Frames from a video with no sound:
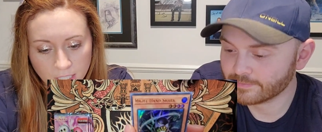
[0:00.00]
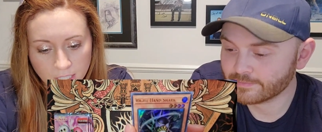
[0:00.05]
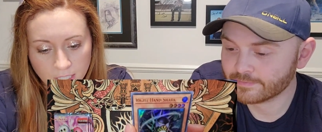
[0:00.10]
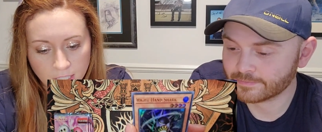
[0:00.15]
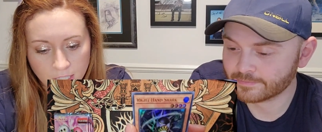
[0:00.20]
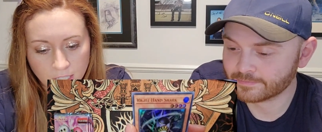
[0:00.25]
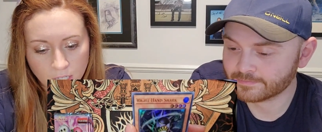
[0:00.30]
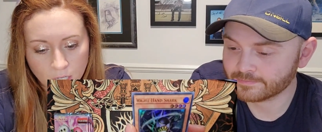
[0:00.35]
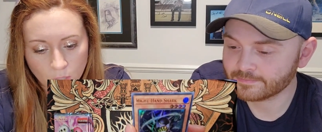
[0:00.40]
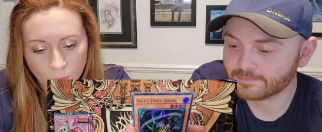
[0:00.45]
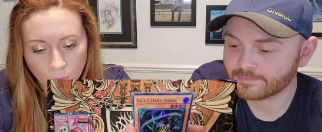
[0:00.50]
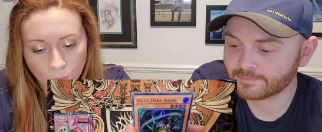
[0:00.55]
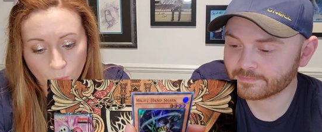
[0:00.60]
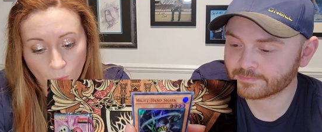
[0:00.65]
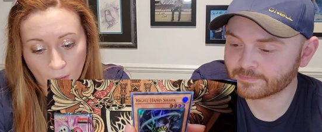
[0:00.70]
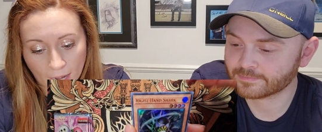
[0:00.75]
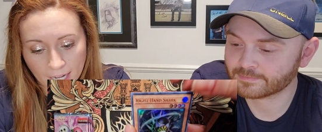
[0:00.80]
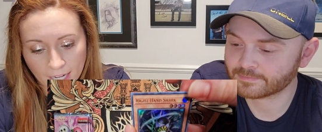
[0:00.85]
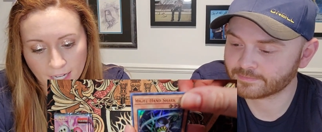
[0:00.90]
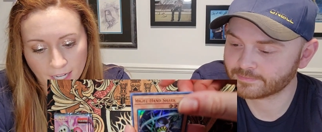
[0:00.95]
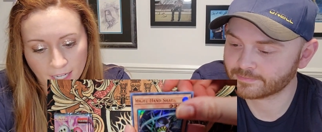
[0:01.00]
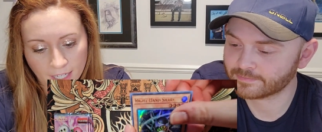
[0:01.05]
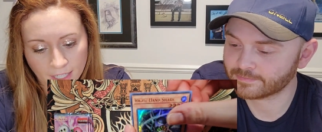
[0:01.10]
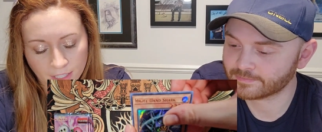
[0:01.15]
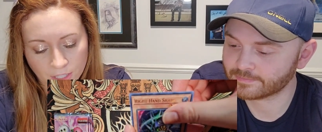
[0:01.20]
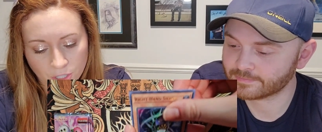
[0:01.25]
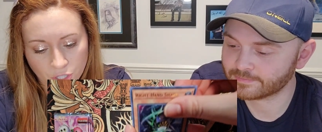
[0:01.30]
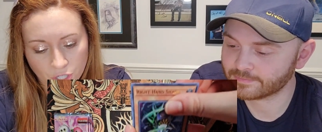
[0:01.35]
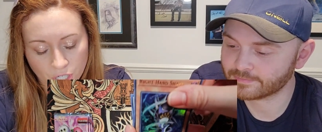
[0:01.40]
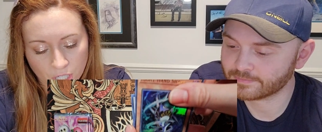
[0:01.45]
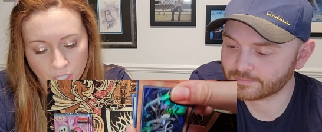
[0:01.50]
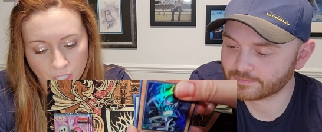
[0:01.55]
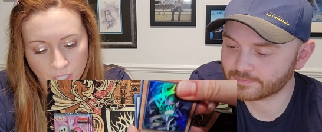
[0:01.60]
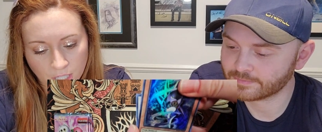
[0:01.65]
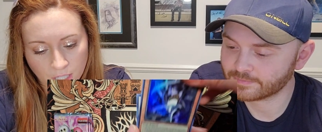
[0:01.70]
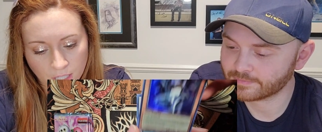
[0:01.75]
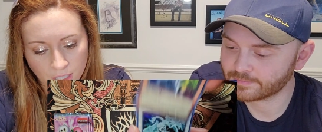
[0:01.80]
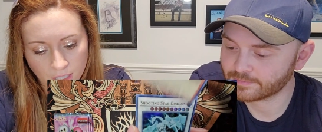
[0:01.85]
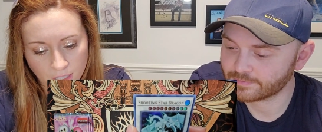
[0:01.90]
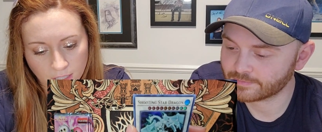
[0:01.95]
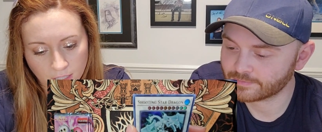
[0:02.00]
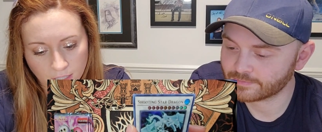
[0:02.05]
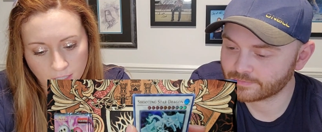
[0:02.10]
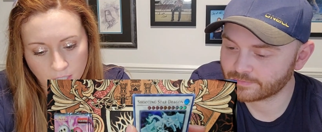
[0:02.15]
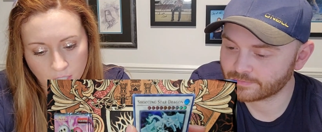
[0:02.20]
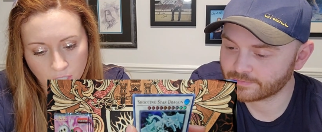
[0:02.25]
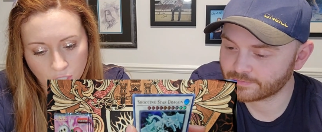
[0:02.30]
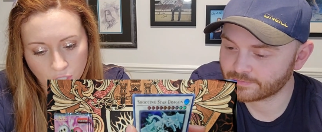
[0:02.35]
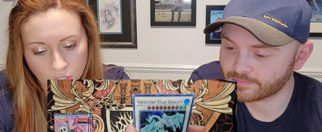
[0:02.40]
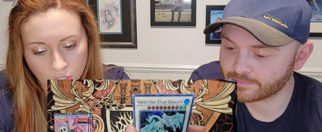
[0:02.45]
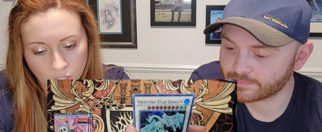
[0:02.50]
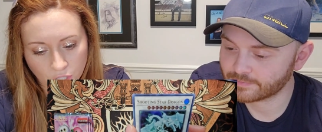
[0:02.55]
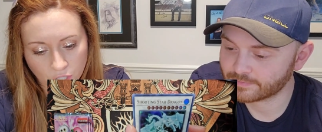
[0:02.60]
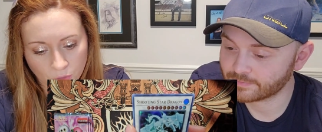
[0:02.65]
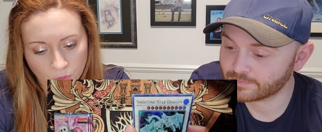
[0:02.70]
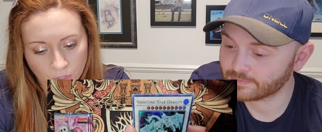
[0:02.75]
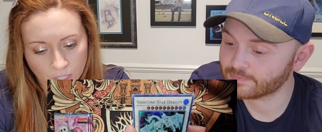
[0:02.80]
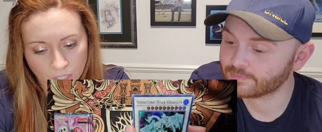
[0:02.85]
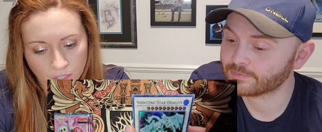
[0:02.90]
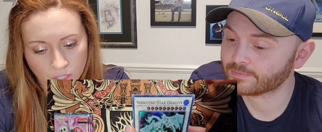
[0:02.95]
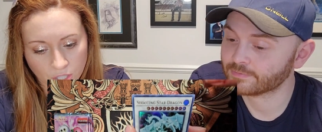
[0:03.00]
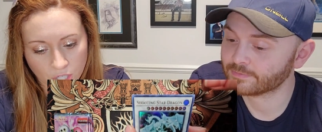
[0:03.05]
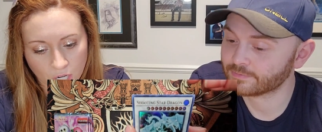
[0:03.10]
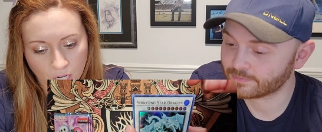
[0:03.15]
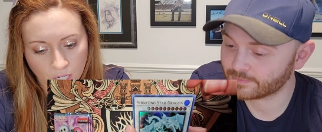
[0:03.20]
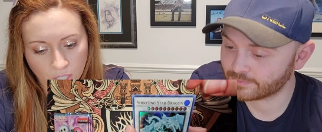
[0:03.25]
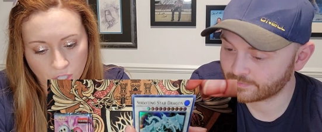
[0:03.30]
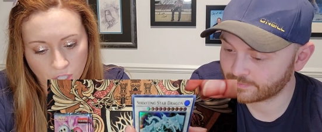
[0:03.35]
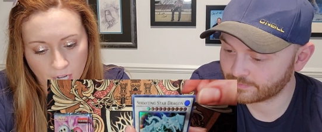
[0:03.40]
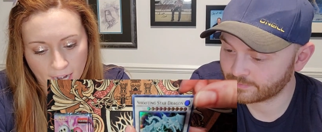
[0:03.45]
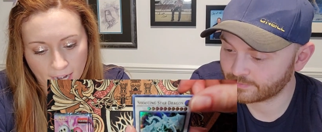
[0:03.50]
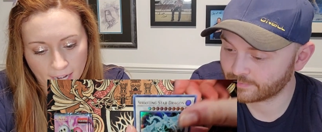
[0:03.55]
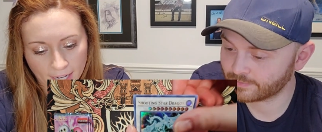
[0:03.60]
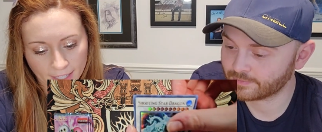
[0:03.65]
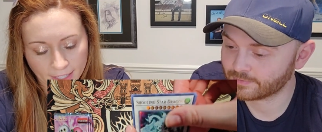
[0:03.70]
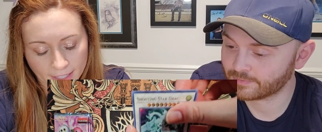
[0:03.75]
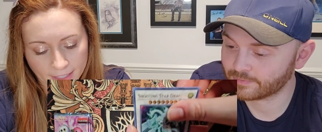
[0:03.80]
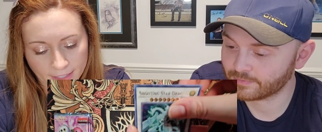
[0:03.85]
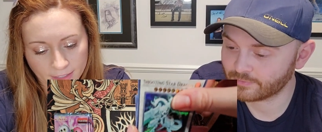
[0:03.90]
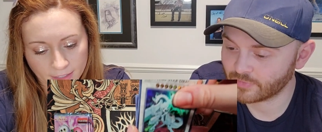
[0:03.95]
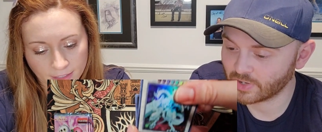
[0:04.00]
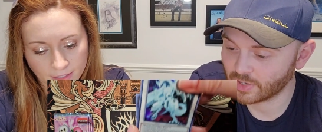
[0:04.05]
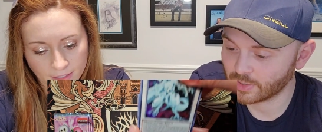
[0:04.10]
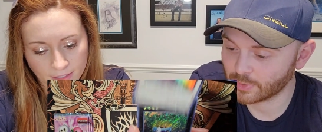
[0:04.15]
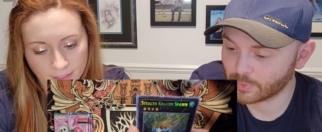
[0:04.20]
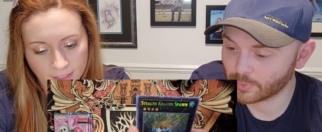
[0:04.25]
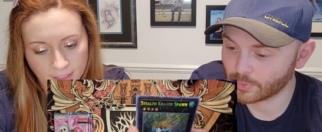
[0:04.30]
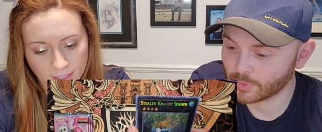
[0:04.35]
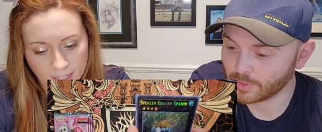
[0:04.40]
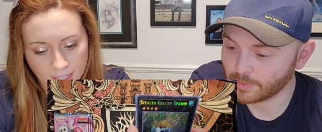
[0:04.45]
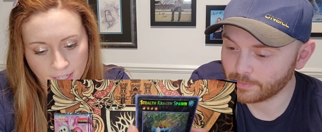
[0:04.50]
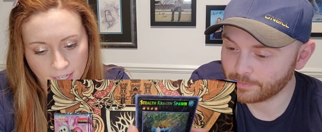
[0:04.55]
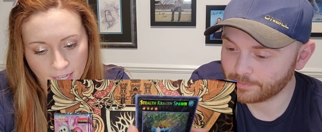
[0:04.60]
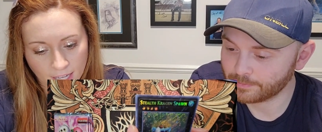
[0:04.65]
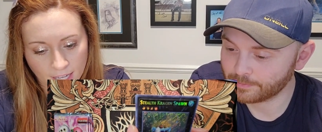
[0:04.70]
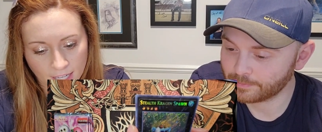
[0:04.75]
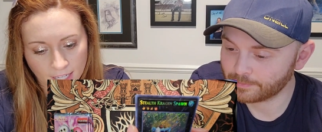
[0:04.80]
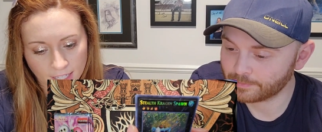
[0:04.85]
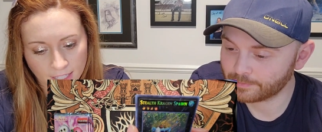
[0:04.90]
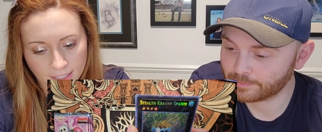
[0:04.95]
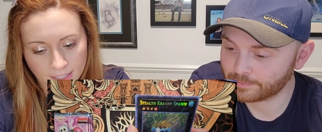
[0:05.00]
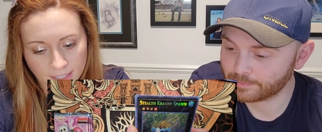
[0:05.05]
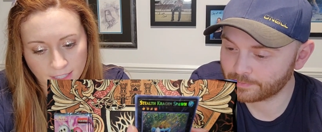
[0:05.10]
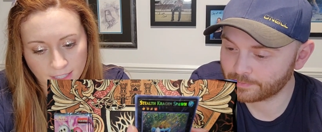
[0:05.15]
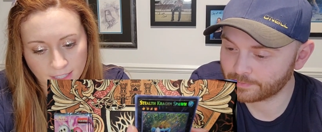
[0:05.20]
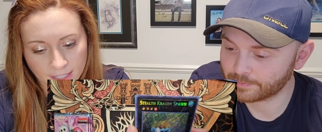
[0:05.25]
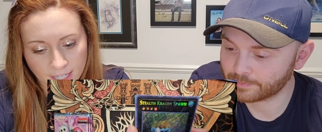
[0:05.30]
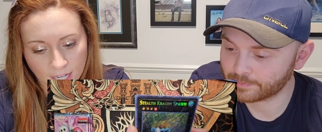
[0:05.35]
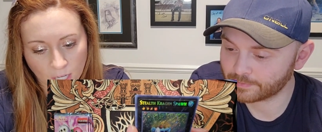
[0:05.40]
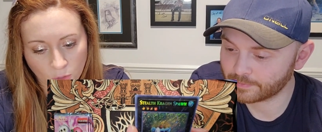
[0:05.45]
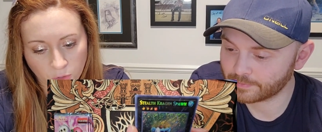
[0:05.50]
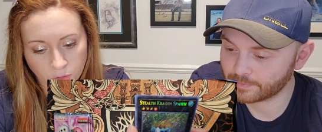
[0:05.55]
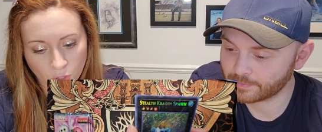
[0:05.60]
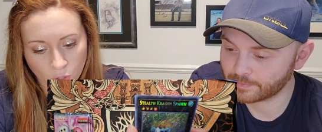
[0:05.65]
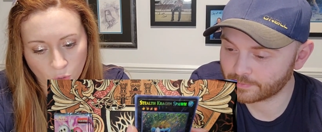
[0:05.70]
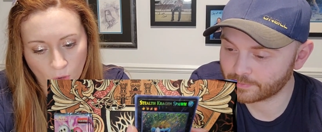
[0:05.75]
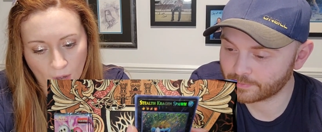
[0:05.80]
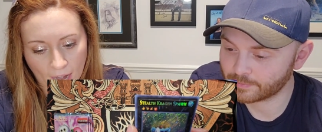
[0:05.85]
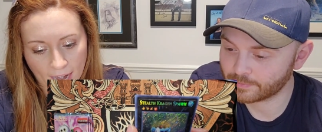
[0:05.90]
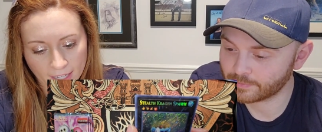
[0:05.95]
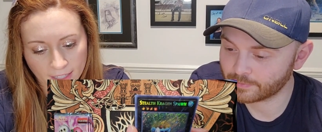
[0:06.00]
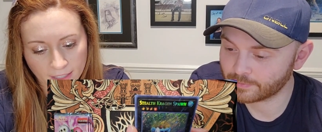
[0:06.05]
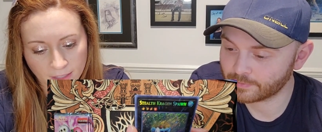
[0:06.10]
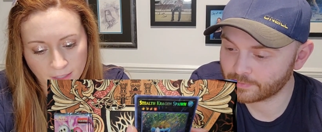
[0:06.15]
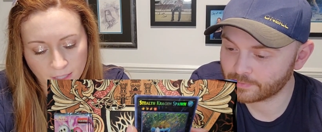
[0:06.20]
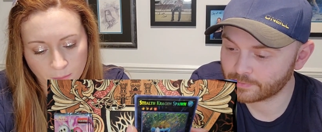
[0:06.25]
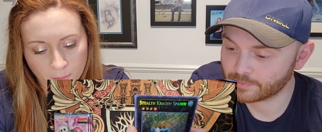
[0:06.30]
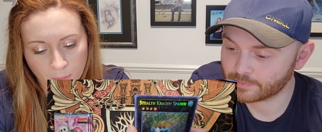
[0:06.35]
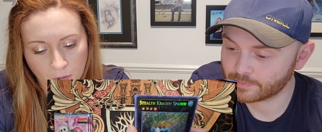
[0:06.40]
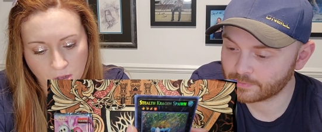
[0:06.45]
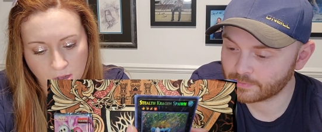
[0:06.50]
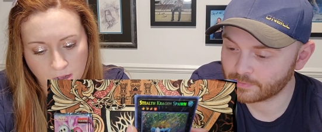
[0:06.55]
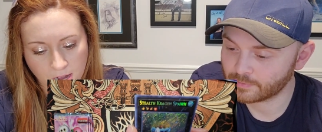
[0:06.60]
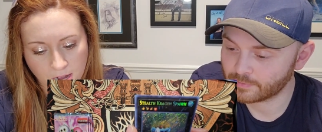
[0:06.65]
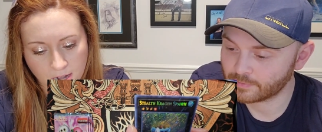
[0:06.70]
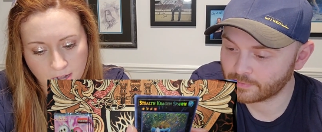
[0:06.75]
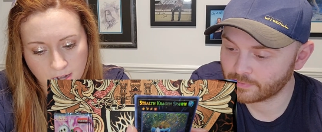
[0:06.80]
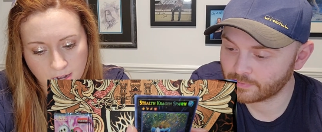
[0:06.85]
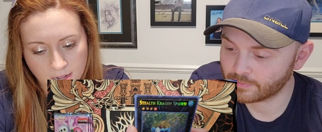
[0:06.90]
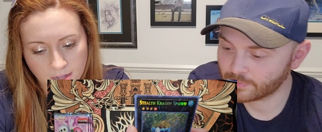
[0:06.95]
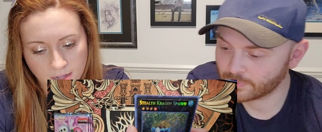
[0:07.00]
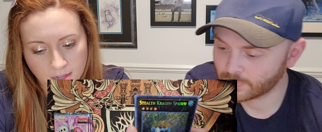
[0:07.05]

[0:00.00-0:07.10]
Speaker 1: mm -hmm. Right Hand Shark, Shooting Star Dragon. Very cool. And Stealth Kraken Spawn.